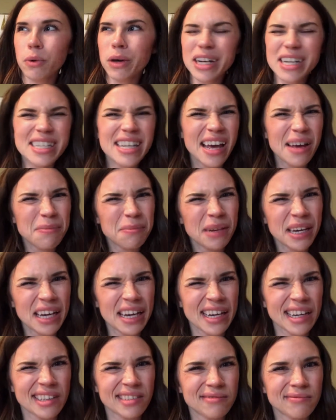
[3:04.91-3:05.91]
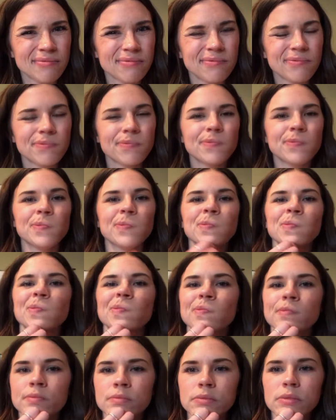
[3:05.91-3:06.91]
What does that mean?
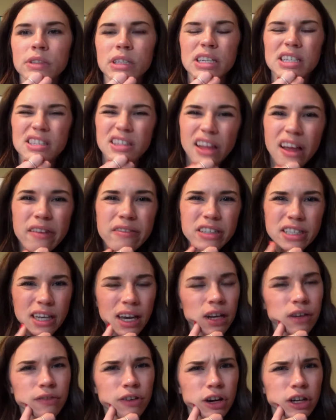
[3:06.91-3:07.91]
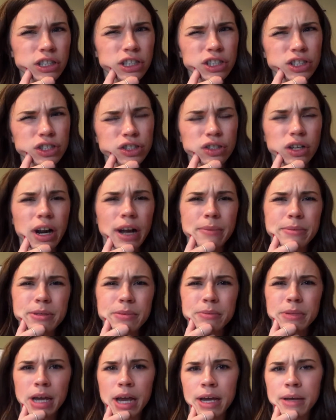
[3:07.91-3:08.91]
Because love is kind of hard to describe
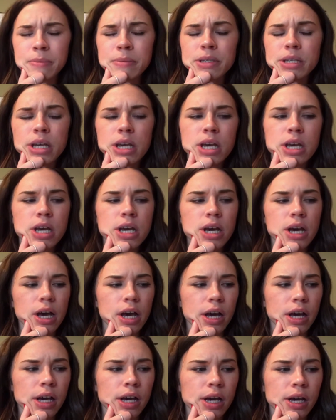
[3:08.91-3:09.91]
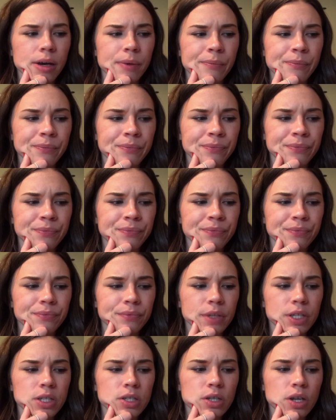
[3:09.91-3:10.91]
sometimes.
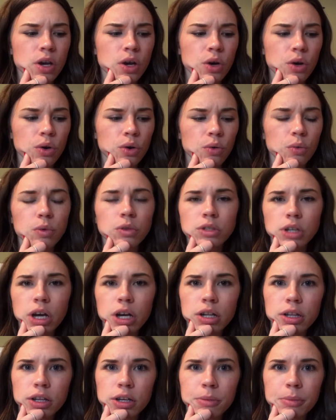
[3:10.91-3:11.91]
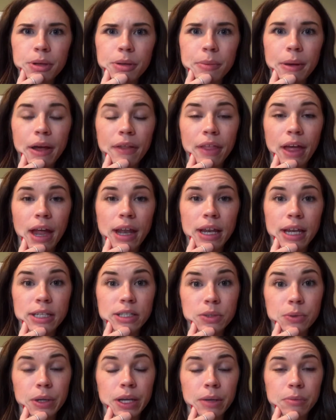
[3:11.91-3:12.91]
So we'll talk a little bit about that
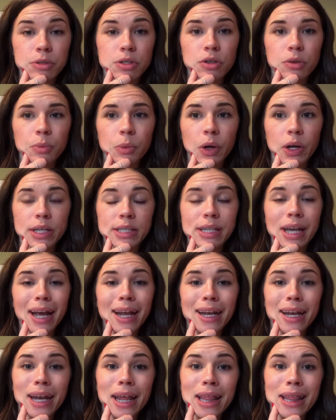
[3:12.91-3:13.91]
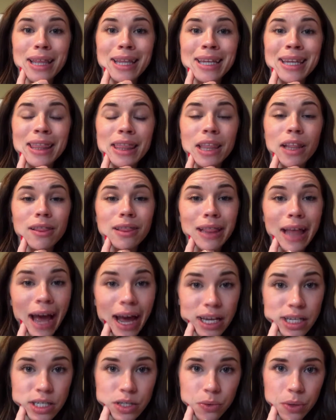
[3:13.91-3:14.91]
next week. I'm super excited. And then the
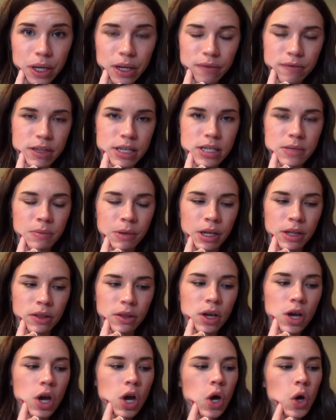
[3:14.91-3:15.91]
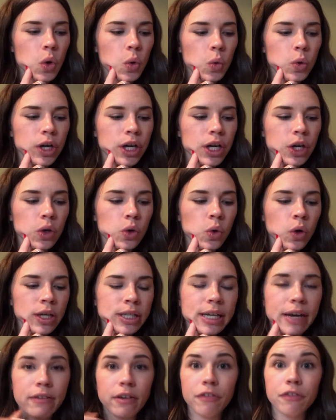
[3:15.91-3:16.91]
last week of this month, we're
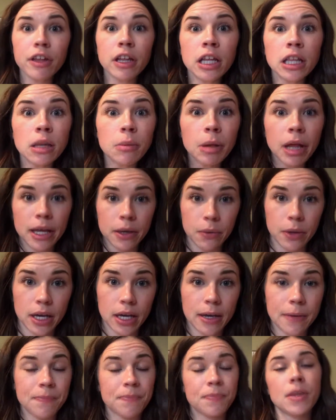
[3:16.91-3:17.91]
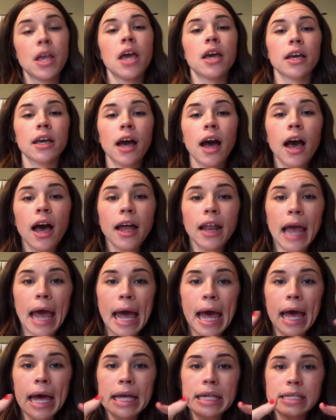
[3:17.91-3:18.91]
going to have a fill in the blank week. God
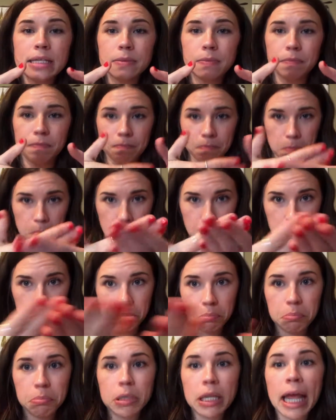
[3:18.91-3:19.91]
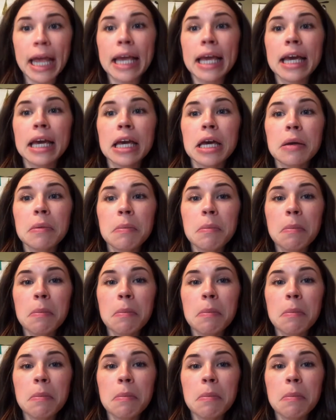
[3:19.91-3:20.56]
as blank.